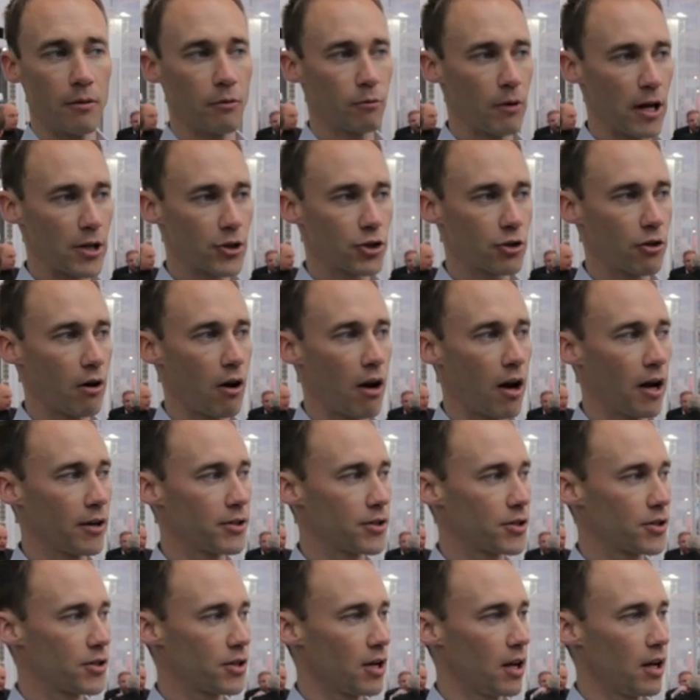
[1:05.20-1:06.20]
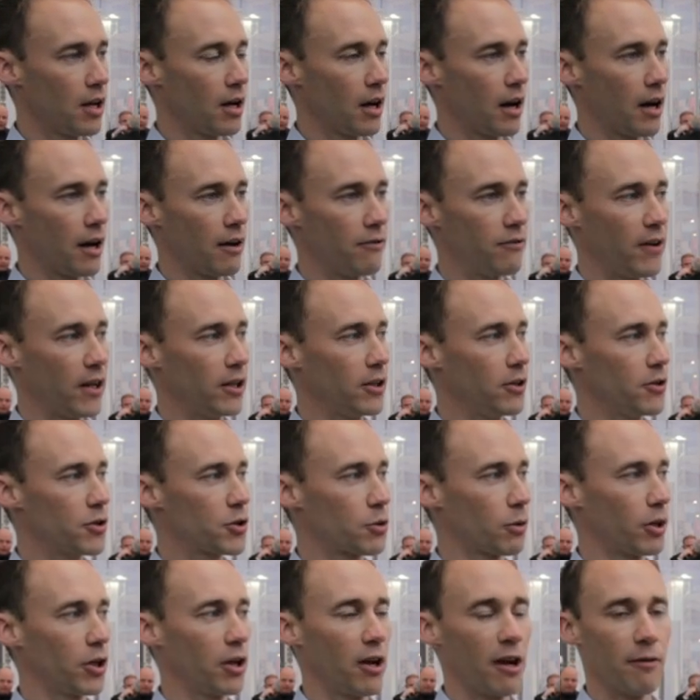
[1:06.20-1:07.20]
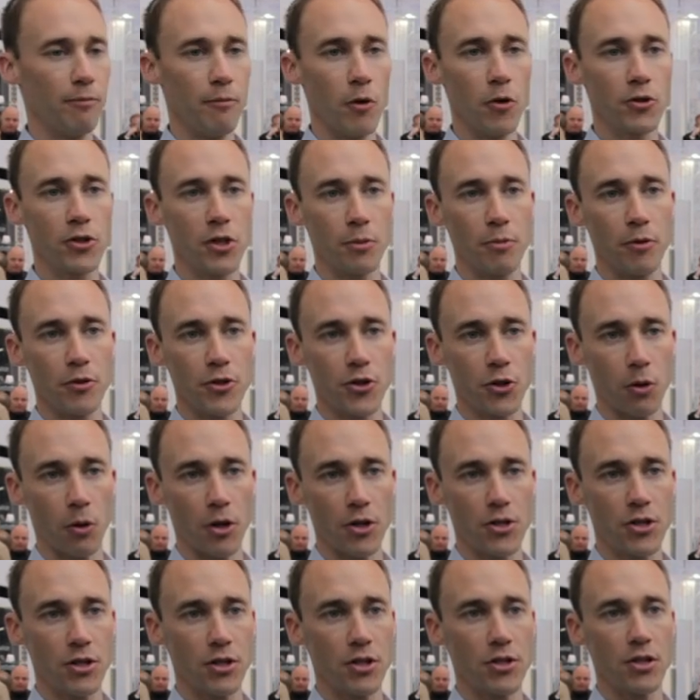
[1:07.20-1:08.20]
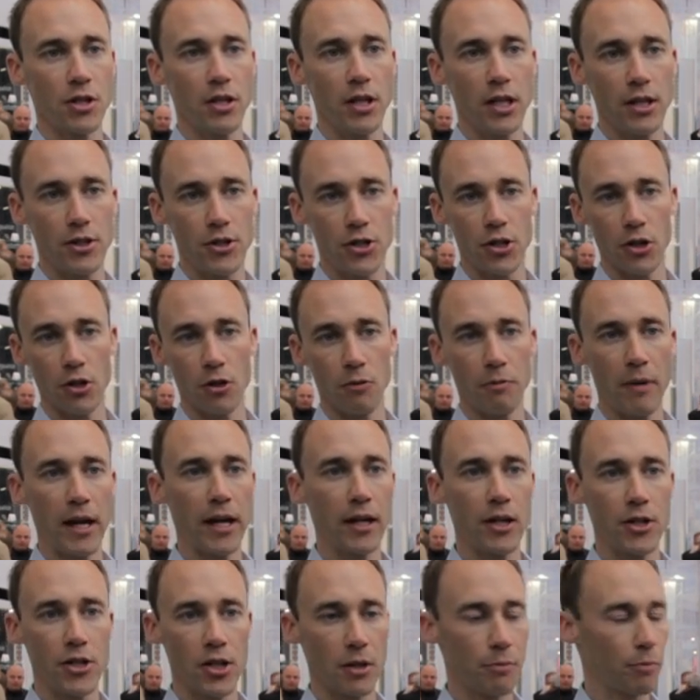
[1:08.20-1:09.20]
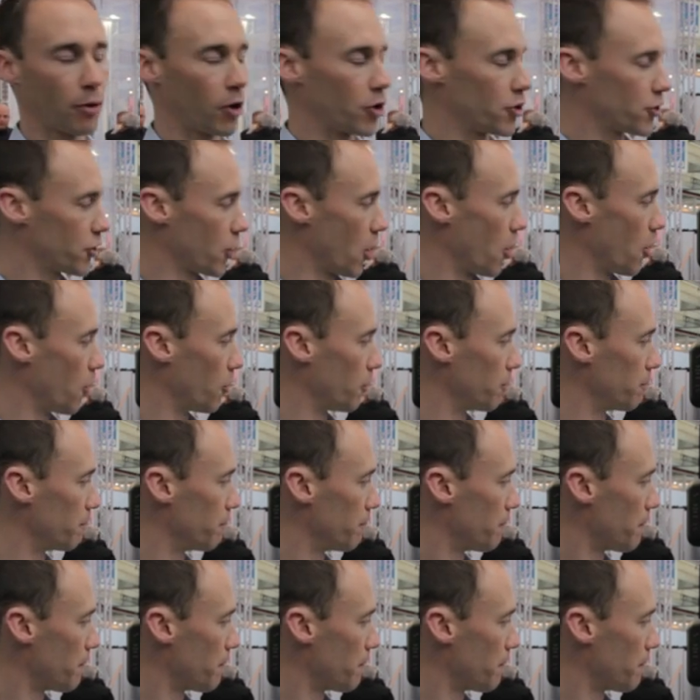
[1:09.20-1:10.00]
restaurants, venues where you have multiple sources and need to manage it per zone.